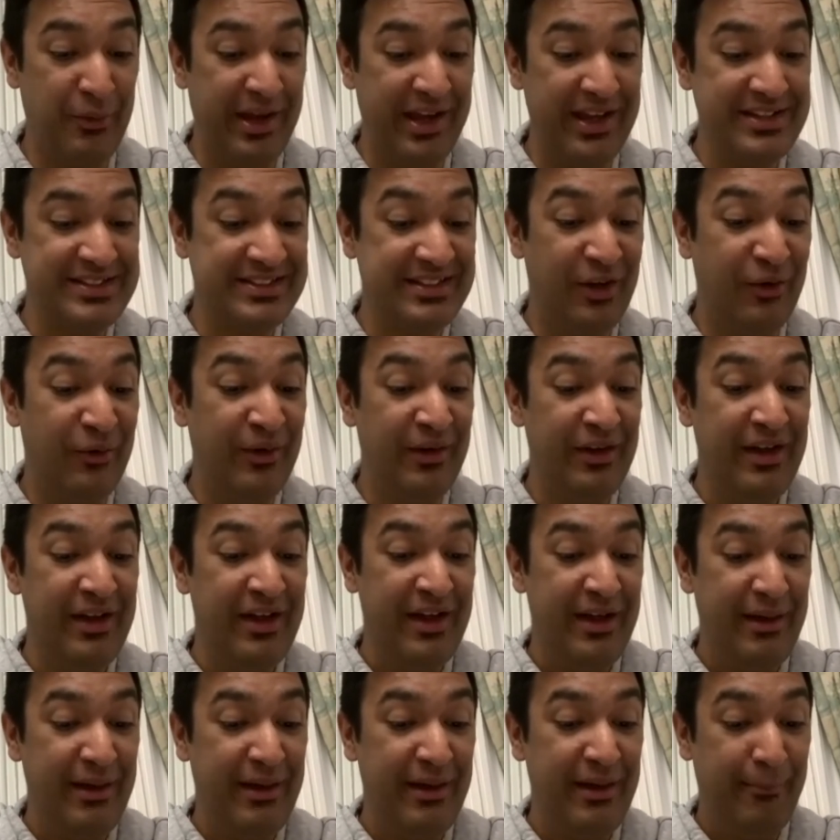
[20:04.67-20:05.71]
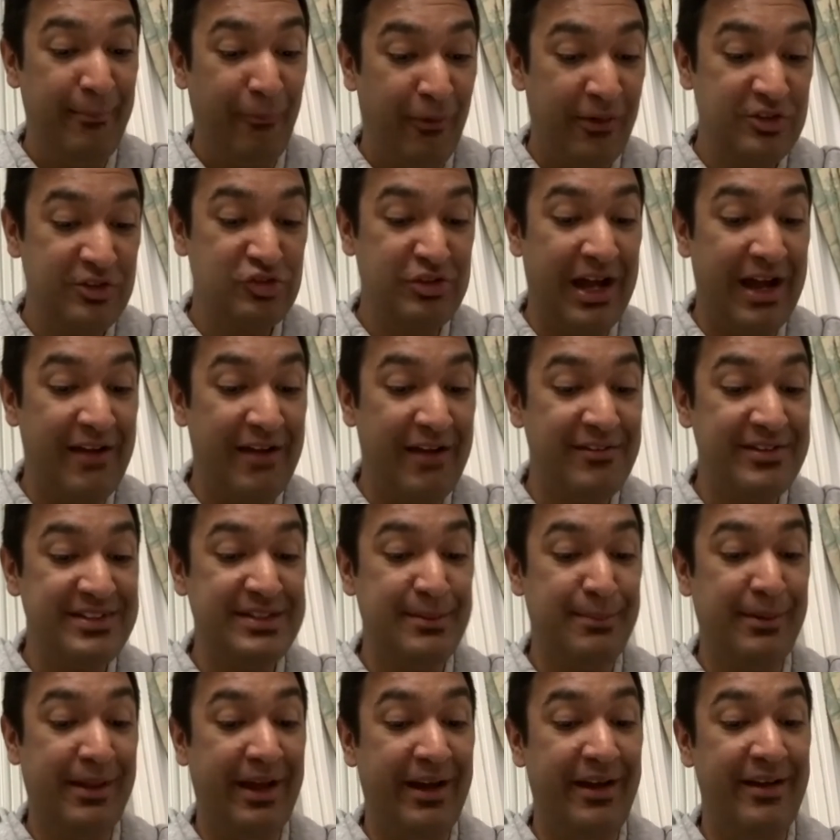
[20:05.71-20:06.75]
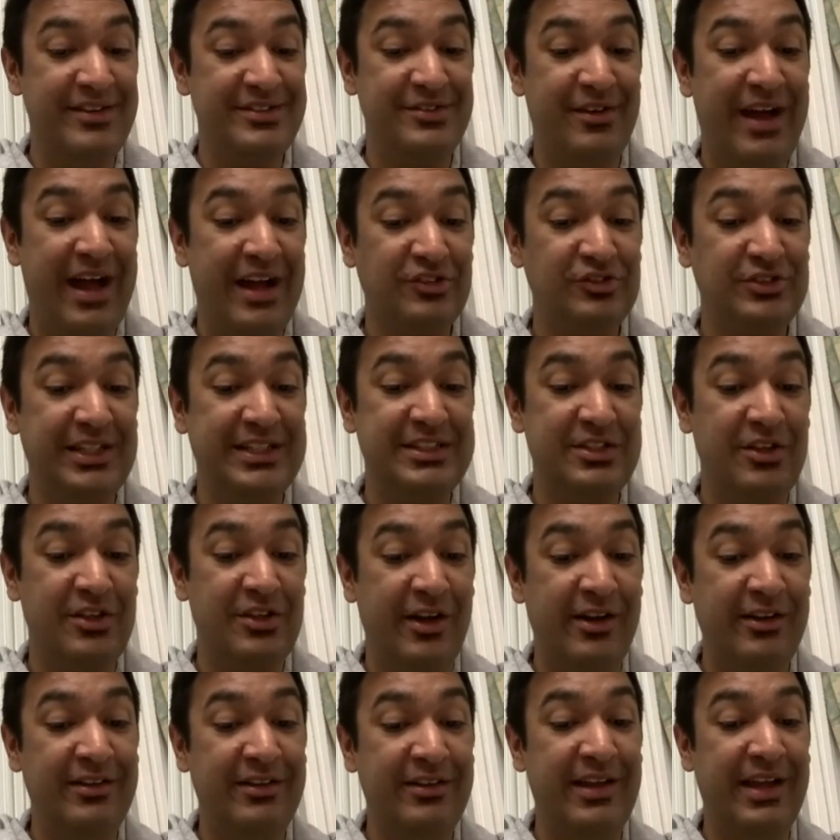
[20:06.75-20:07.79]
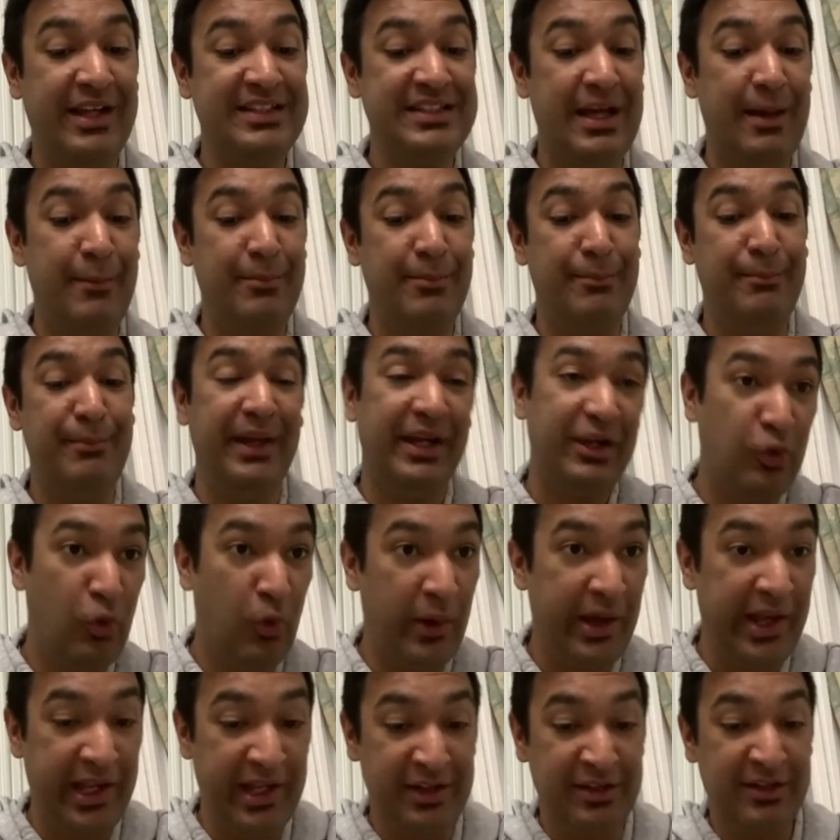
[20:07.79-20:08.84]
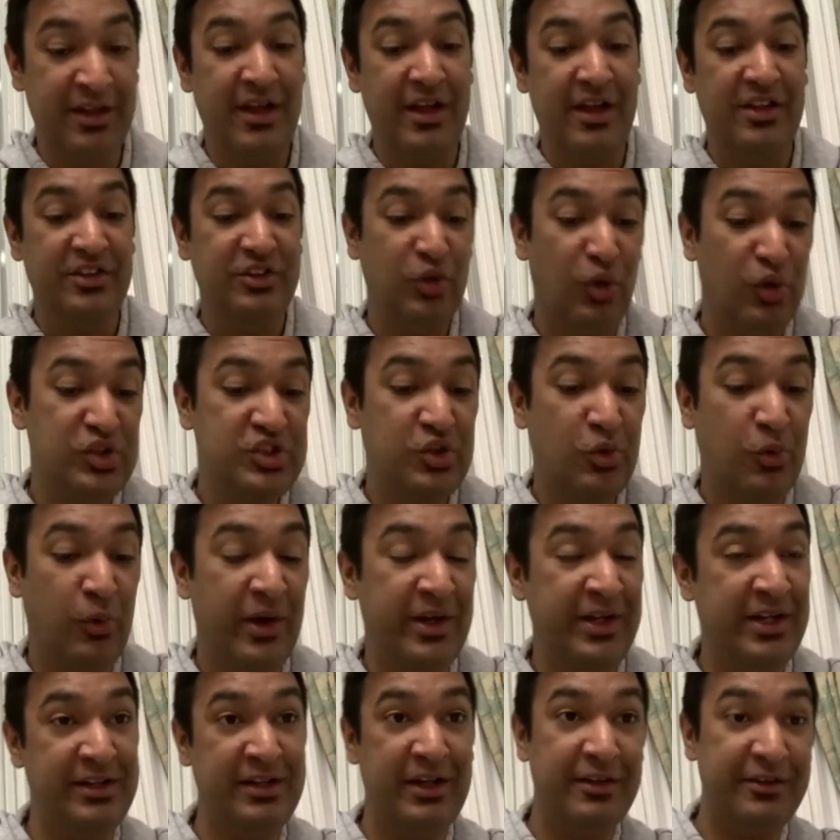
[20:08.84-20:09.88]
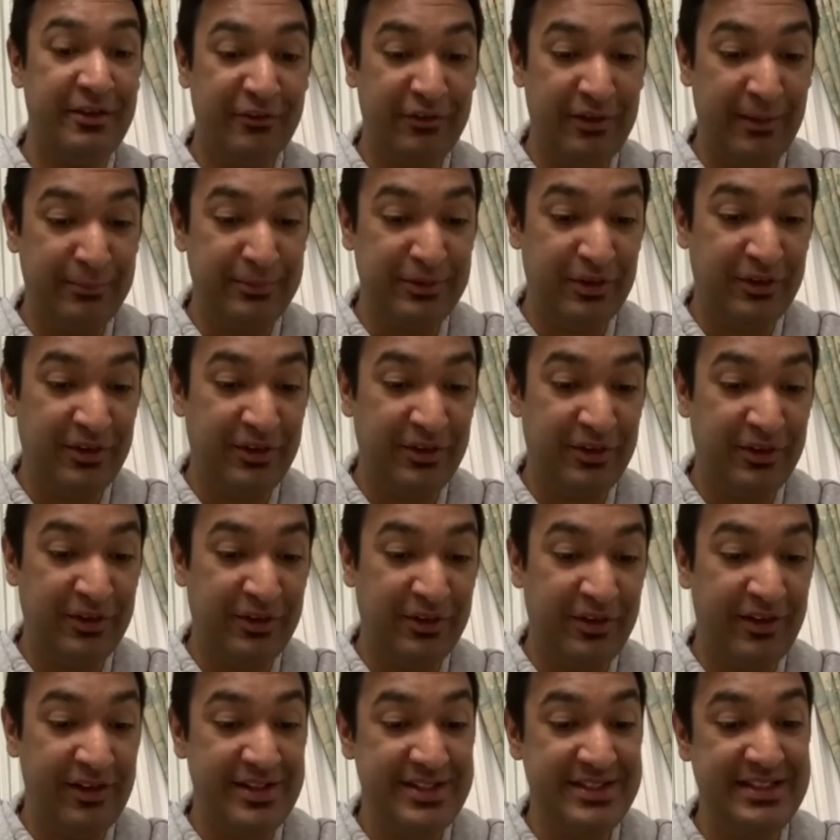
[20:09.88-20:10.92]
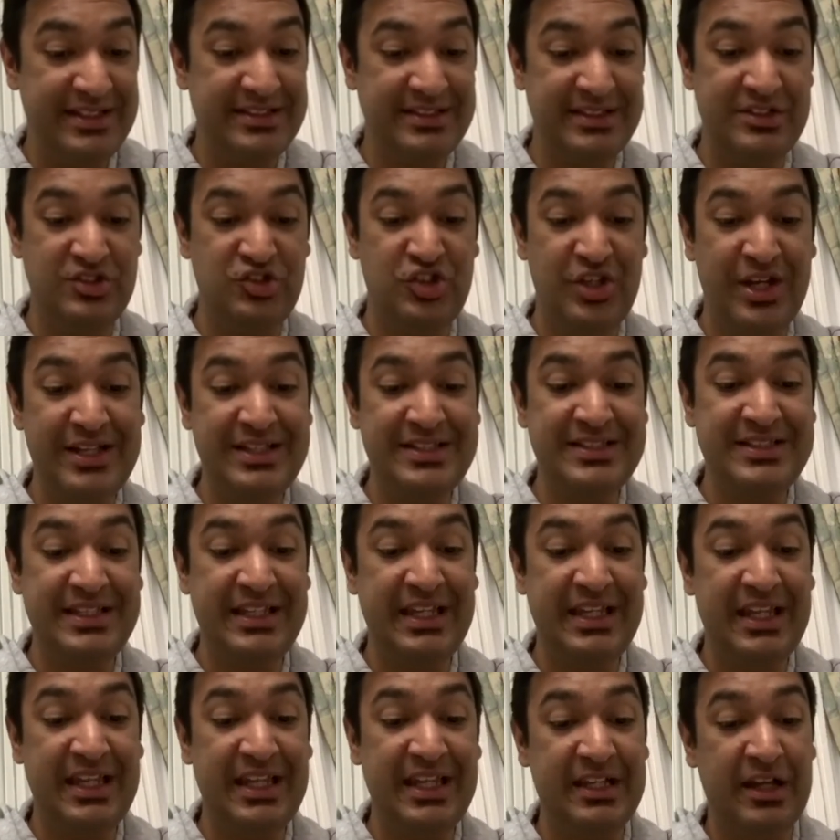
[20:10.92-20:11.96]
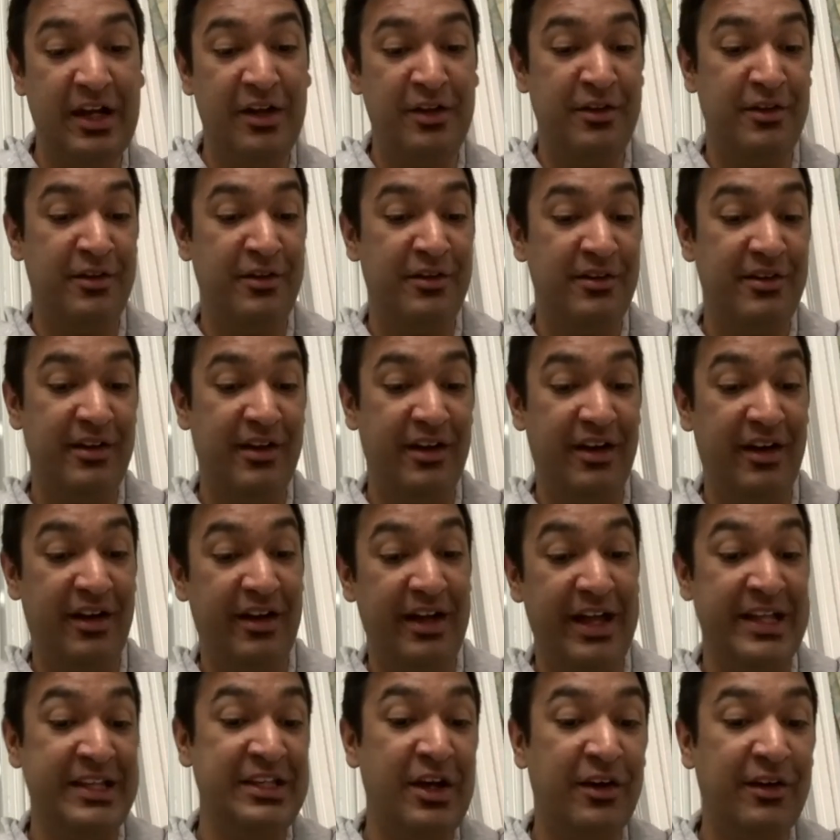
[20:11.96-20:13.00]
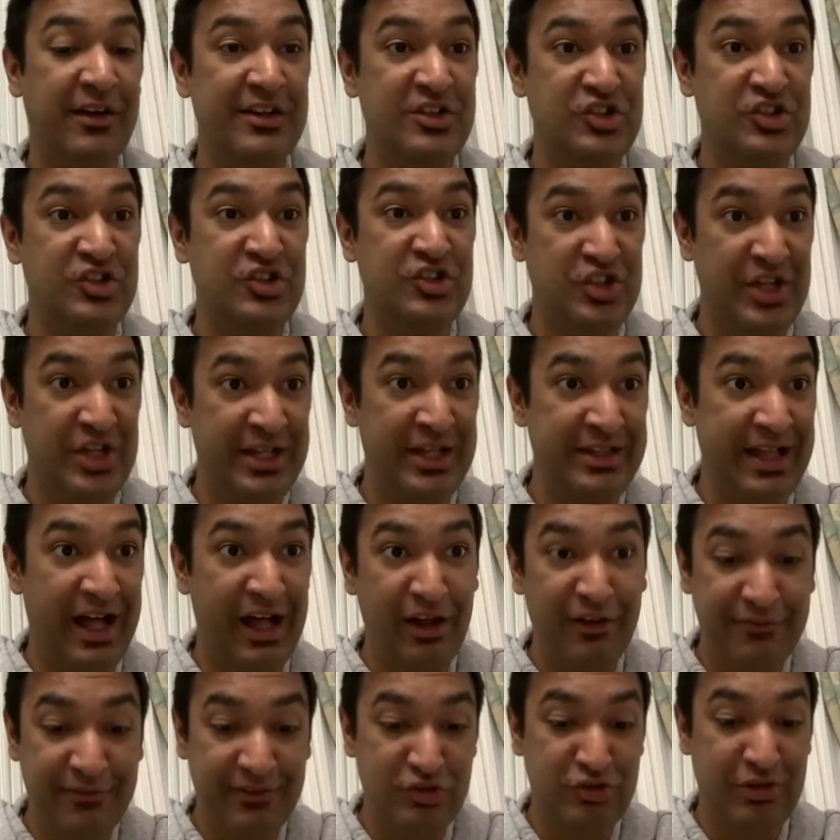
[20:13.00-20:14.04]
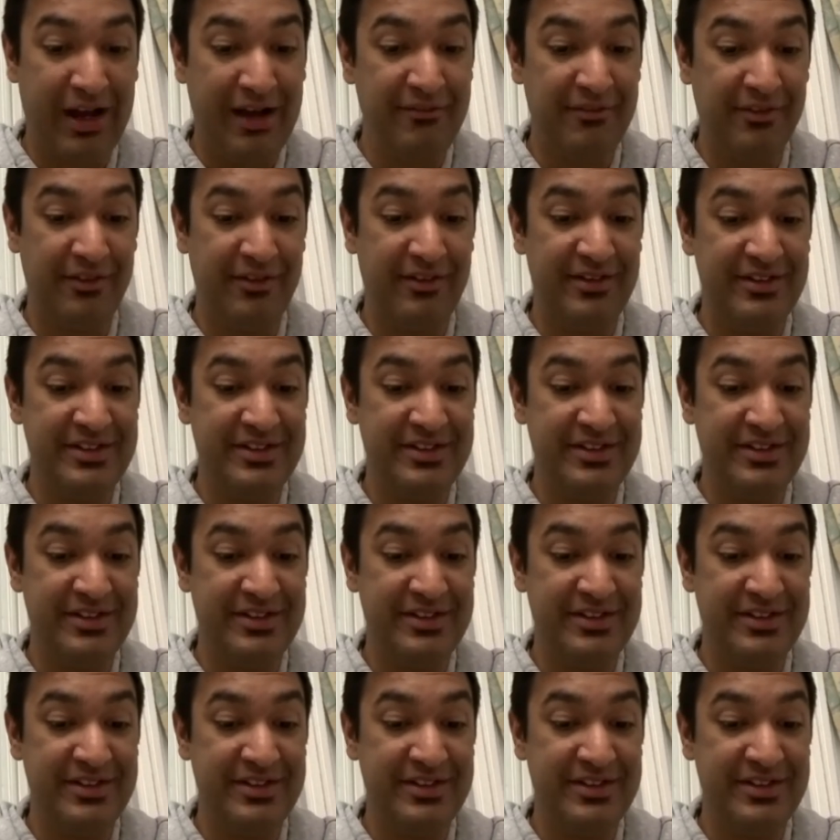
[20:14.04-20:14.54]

So more travel suppliers are actually starting to accept Bitcoin, Dogecoin, and other cryptocurrencies, and Gen Z and other and younger Gen Alpha travelers